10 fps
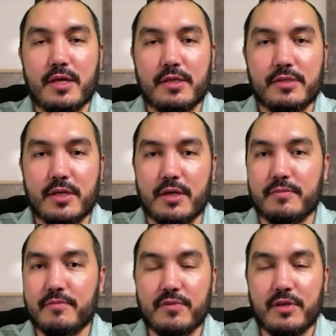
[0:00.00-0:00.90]

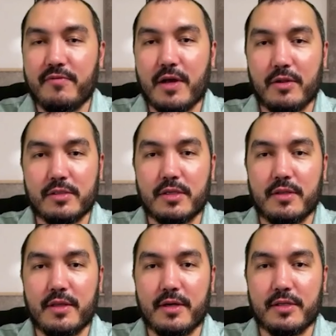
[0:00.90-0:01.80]
So you can follow us
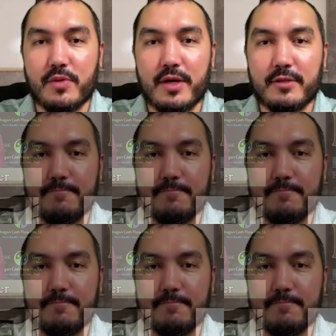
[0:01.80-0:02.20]
there as well.